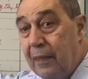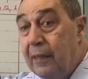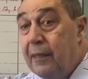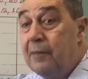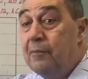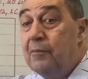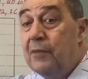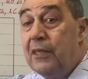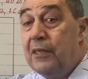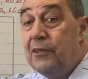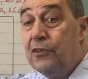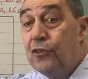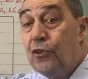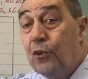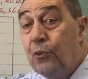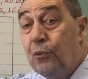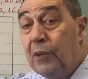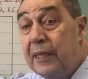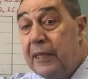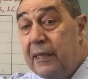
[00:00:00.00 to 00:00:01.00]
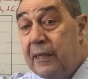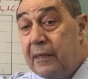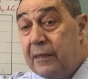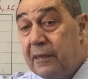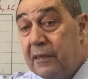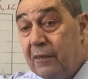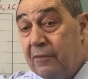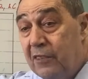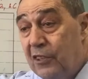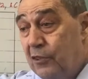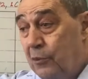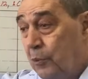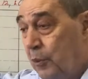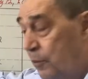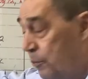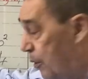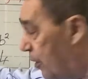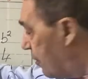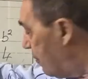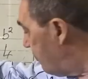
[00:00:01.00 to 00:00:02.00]
it means already it's divisible
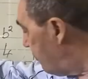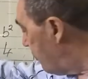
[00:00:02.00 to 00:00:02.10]
by